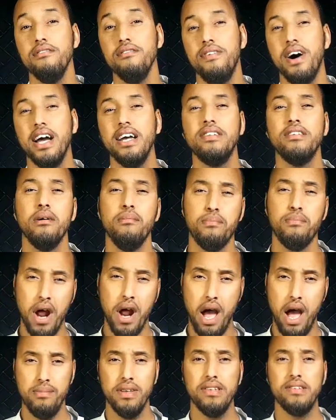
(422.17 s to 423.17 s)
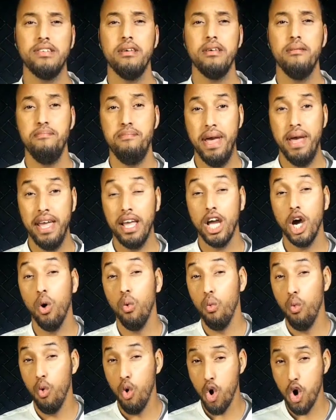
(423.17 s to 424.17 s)
invite, promise, beg,
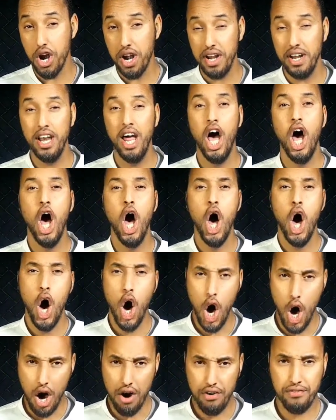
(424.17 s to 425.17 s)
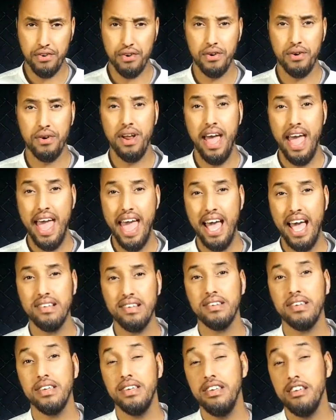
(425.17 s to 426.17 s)
warn, offer,
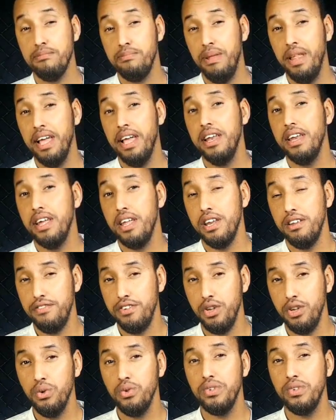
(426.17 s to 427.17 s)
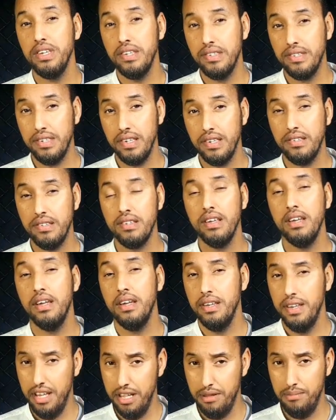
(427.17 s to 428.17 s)
ask, explain, refuse, insist,
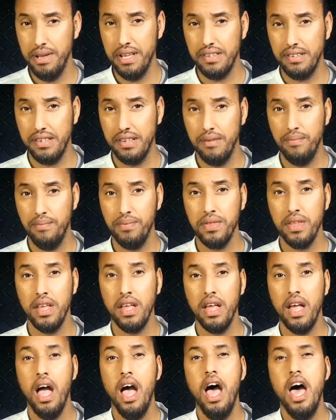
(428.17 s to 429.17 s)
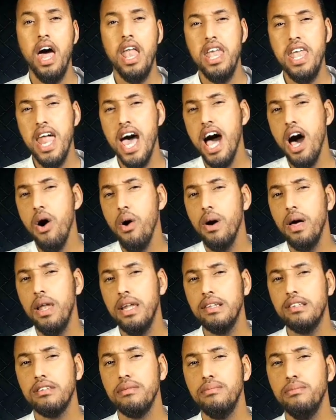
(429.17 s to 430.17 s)
and admit. Now
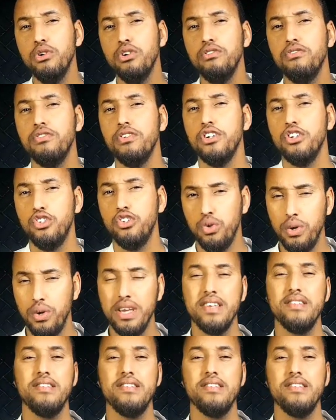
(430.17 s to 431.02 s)
let's move to